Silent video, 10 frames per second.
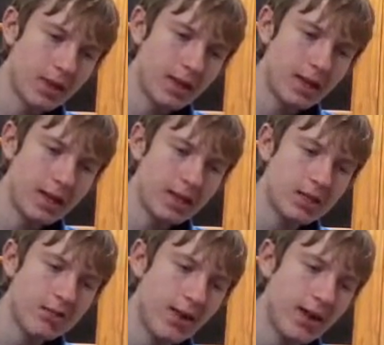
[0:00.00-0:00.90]

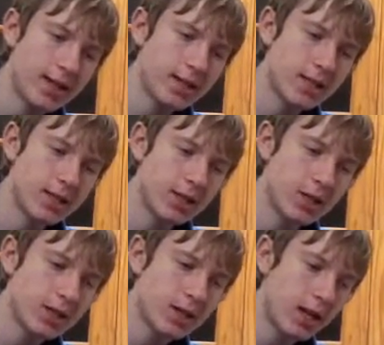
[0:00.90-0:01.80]
face is
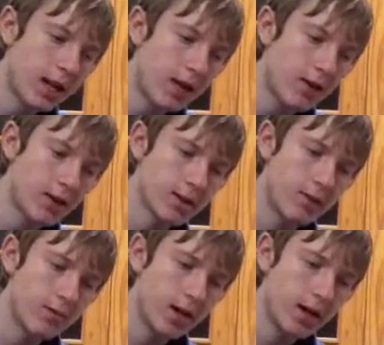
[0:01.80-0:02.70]
just hilarious
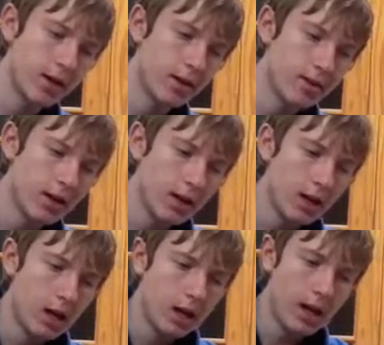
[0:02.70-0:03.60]
on Vader.
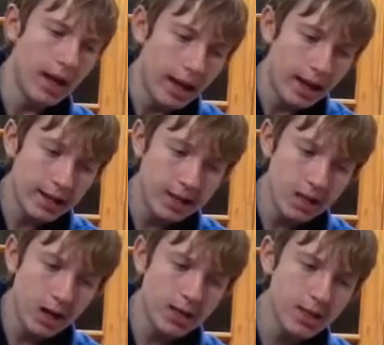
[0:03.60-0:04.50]
He
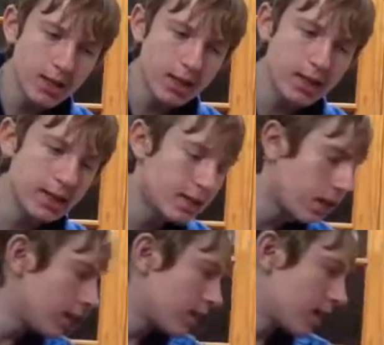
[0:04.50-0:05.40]
certainly
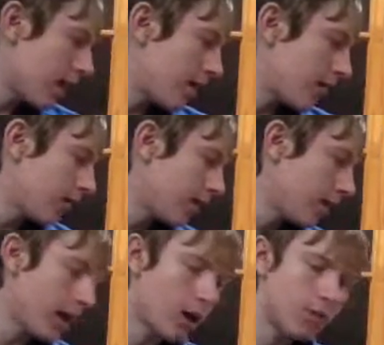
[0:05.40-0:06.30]
does have
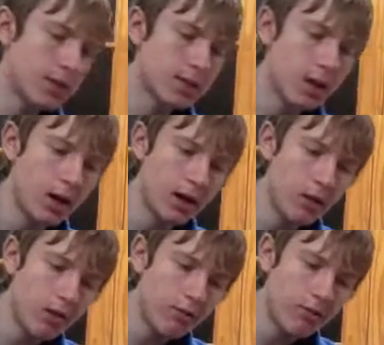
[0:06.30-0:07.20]
the helmet design
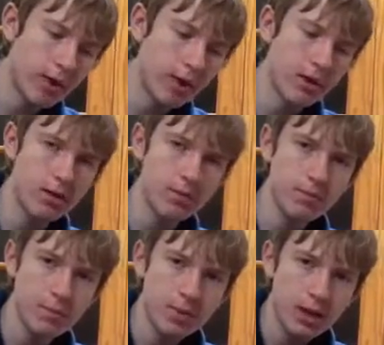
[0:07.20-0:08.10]
of Vader.
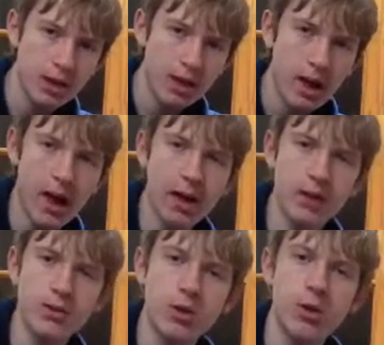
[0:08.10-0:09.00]
And
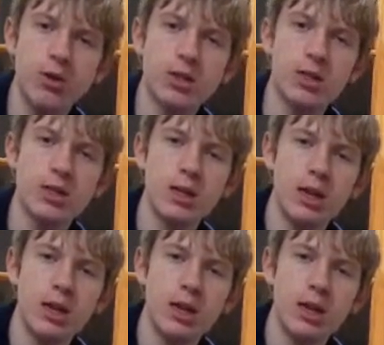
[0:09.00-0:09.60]
of course,